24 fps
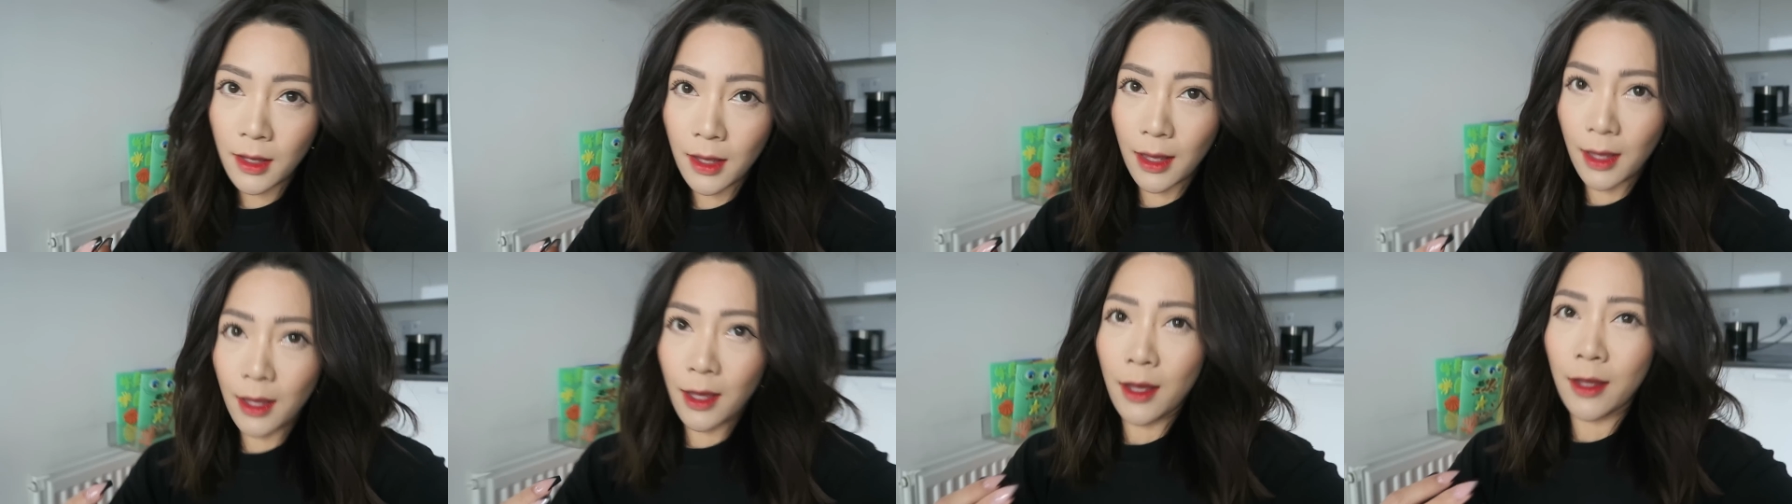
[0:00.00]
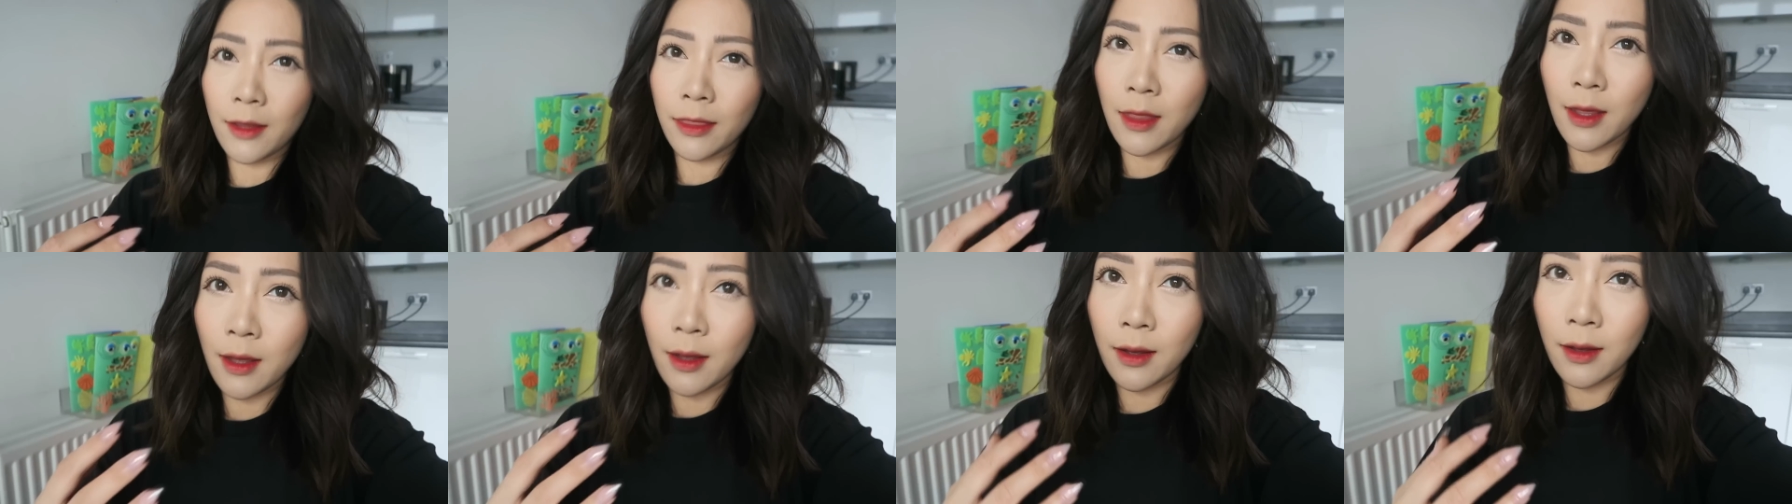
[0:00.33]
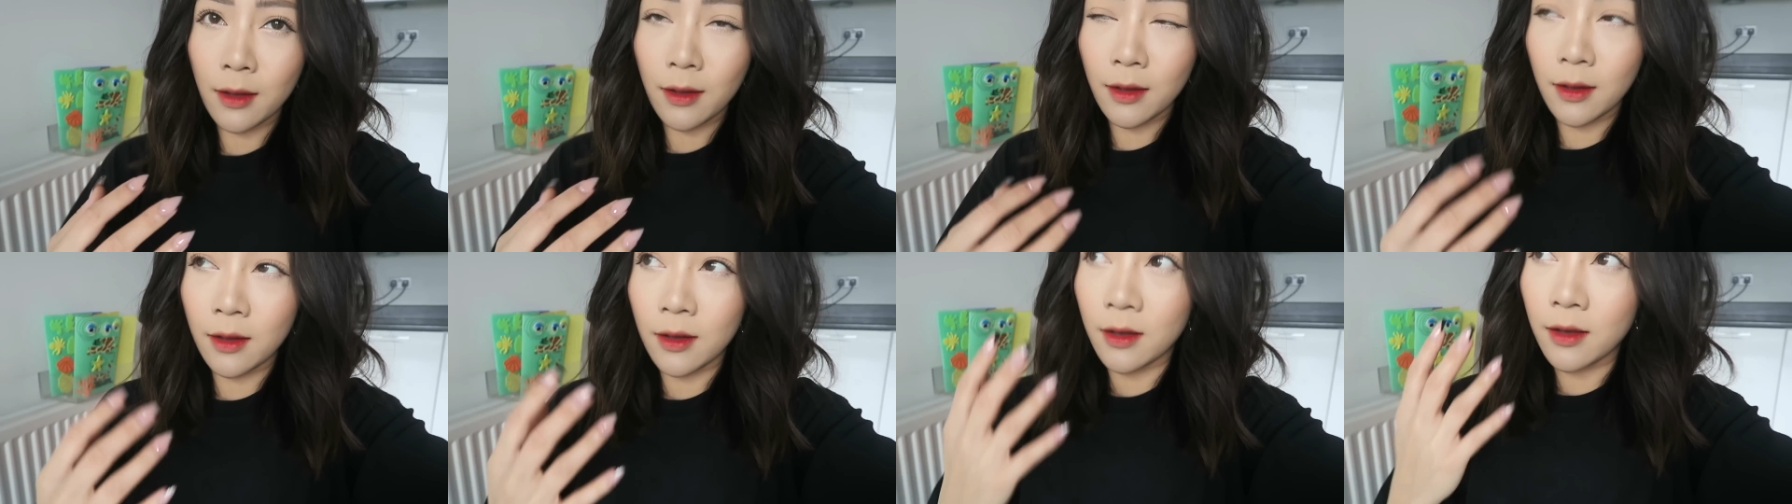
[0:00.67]
uh,
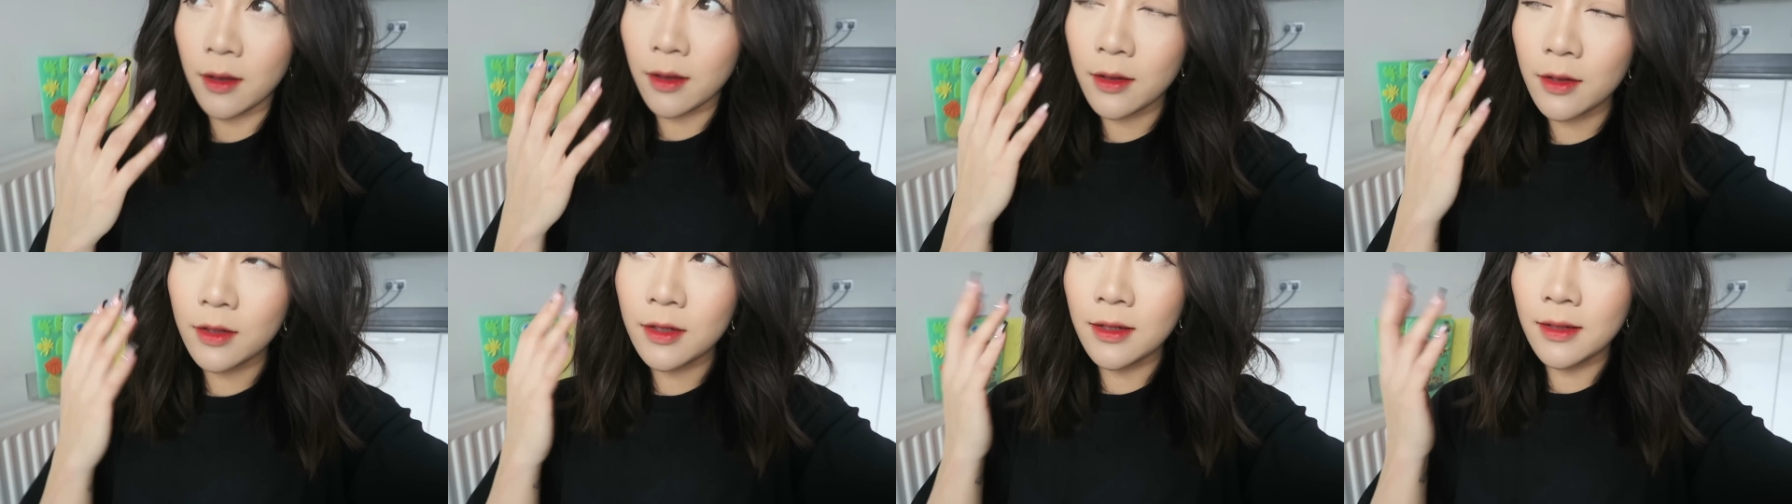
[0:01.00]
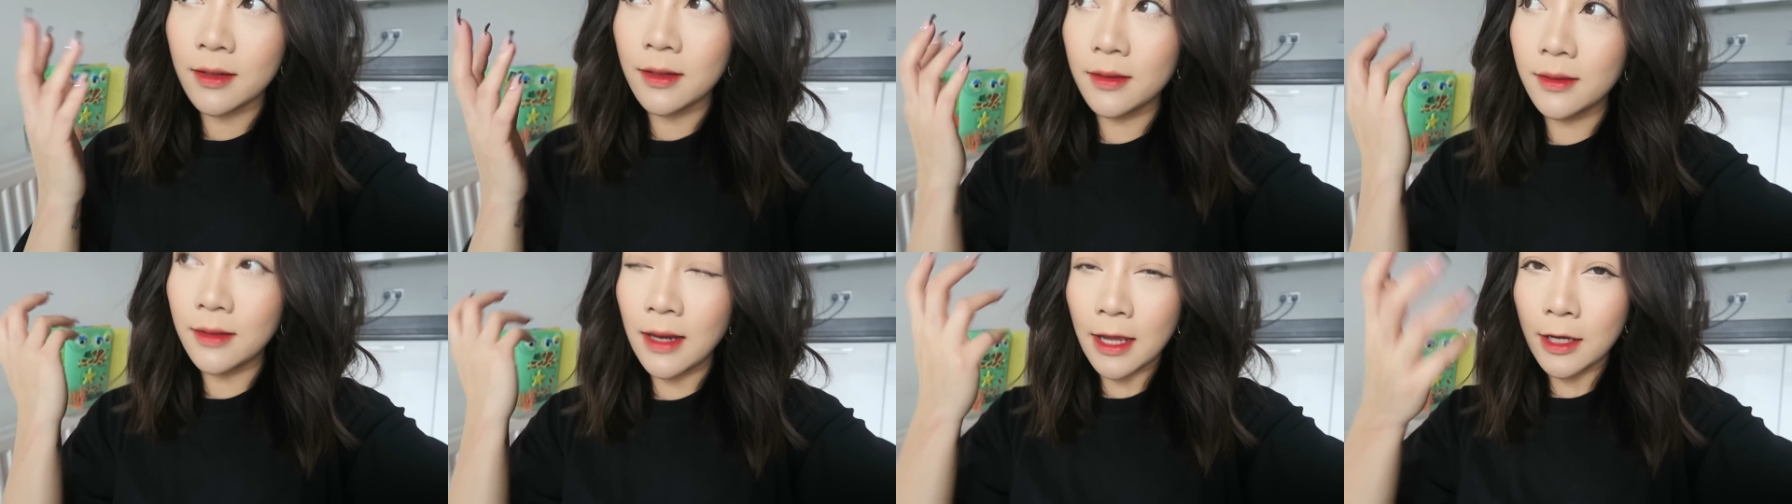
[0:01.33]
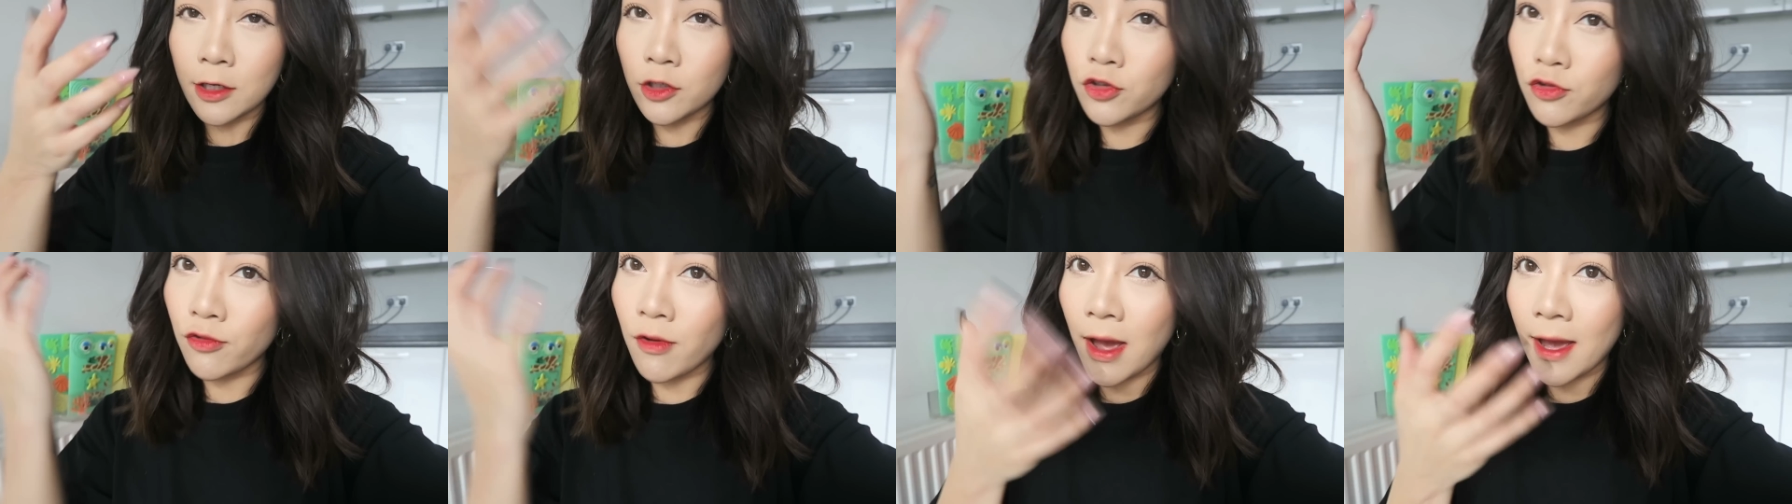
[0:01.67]
the
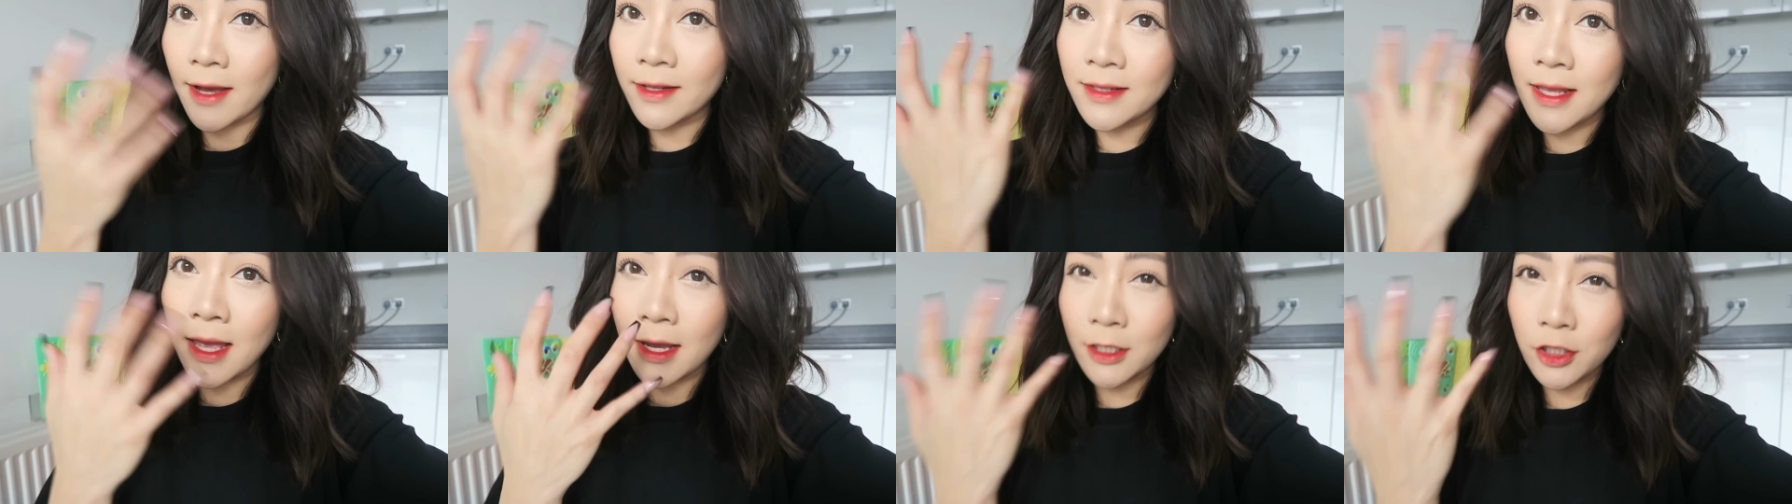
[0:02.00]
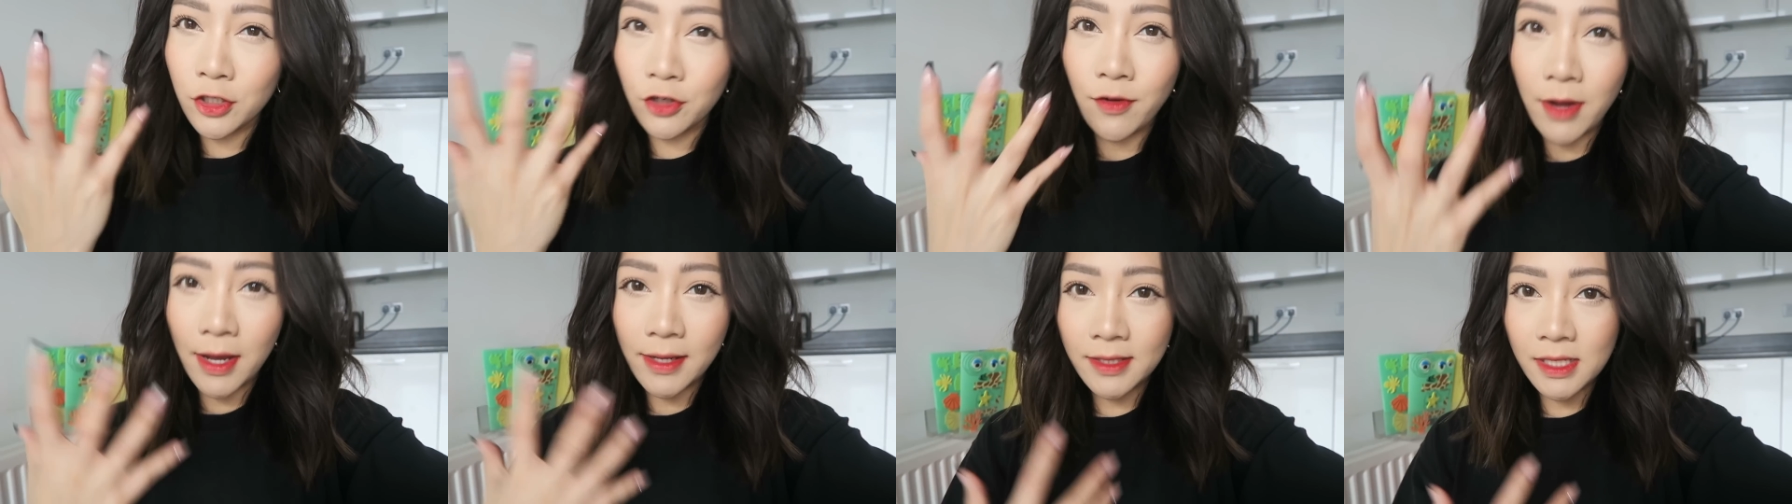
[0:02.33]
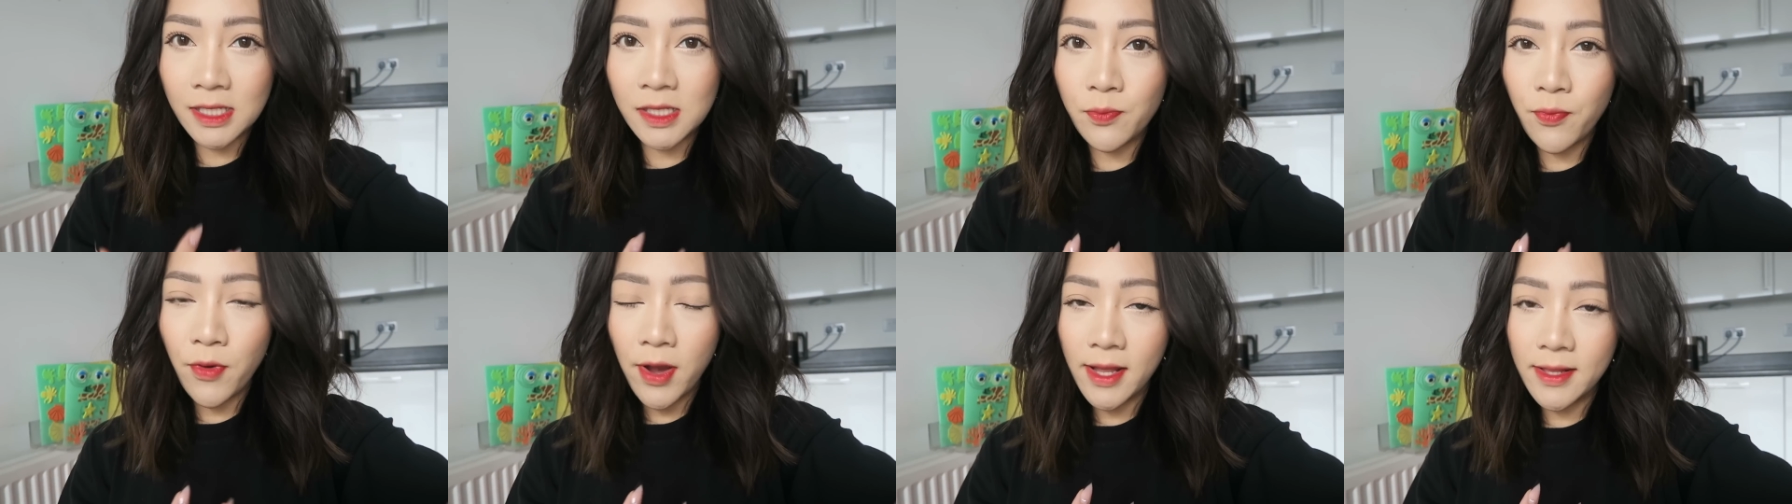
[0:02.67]
like dry
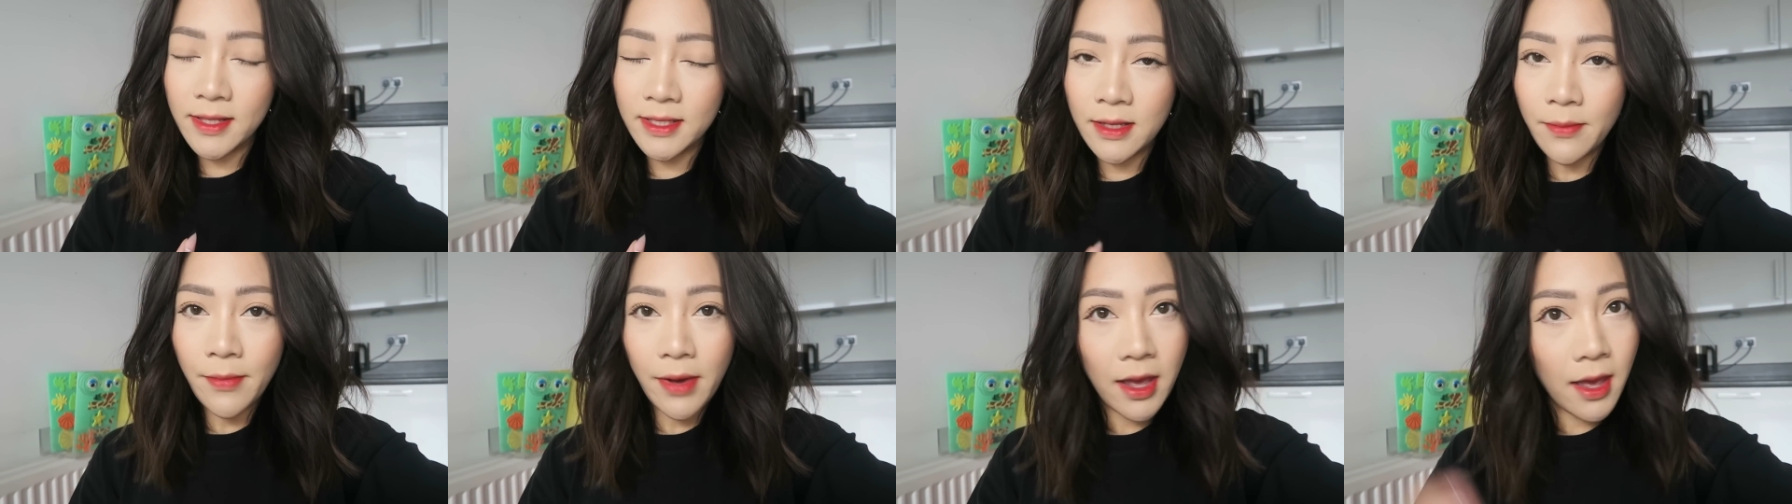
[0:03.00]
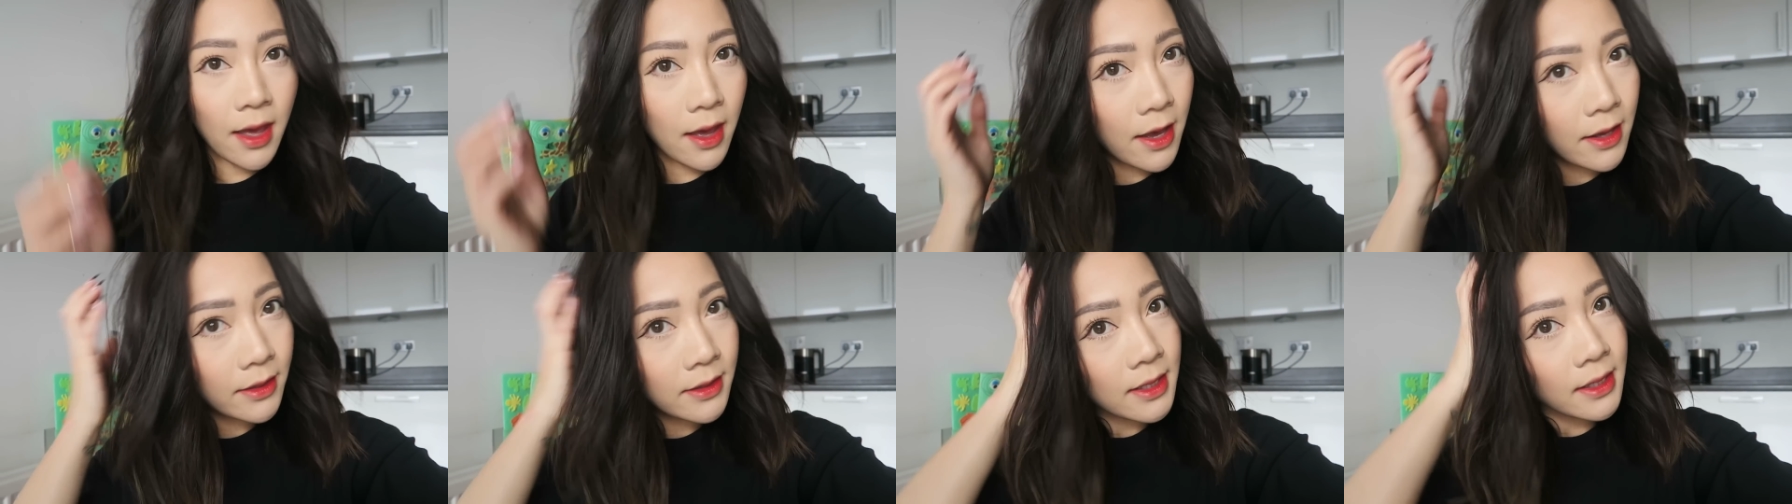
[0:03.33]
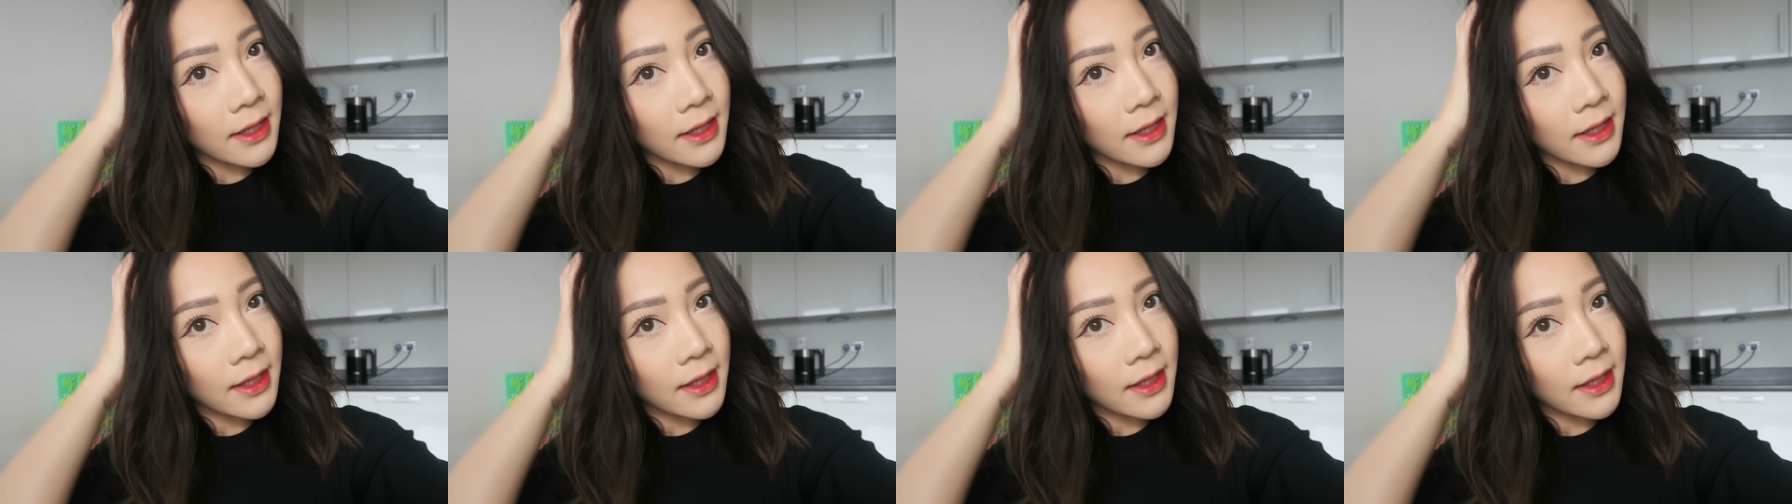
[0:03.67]
texturizing spray into my hair